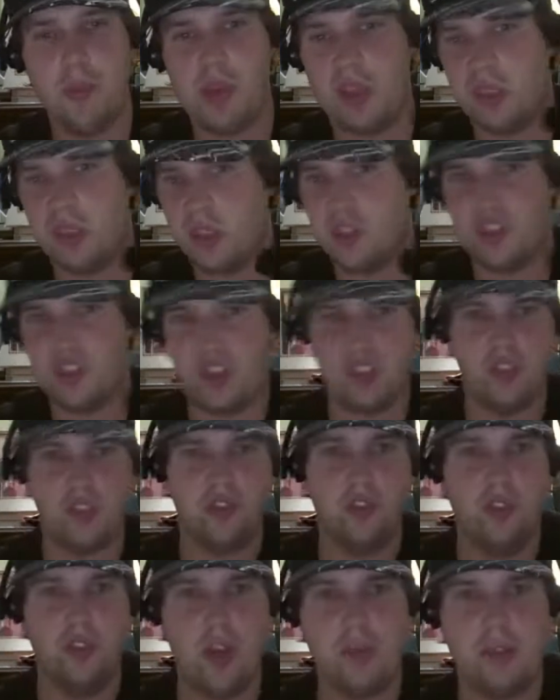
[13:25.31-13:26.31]
because it
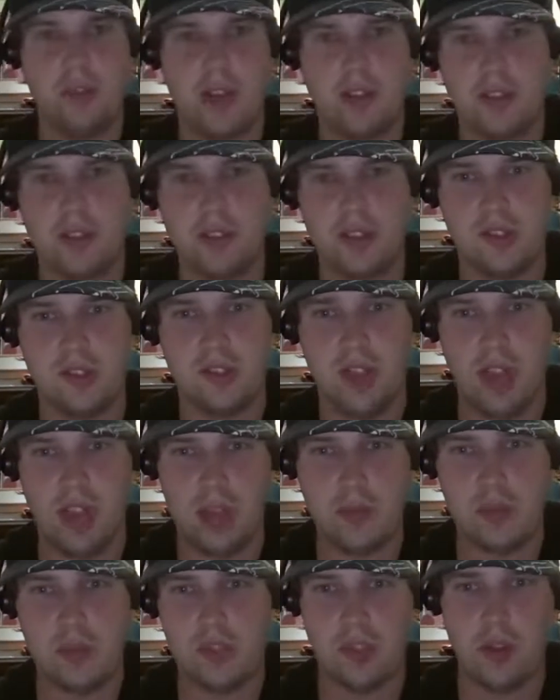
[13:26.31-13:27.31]
just flipped after this
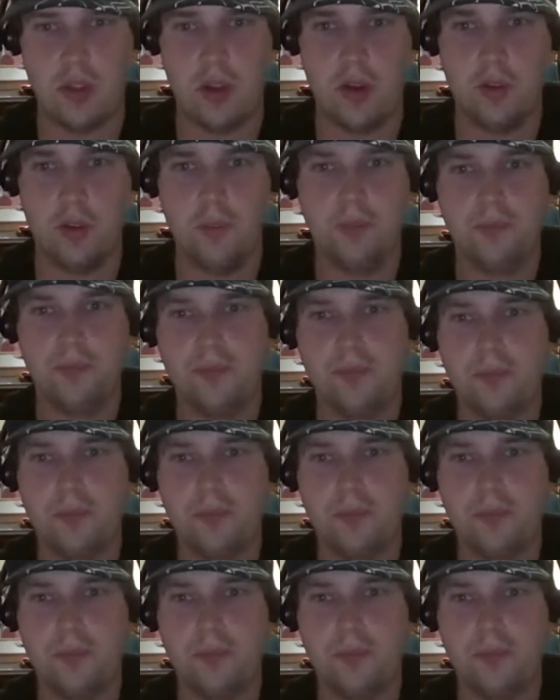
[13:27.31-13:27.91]
game. So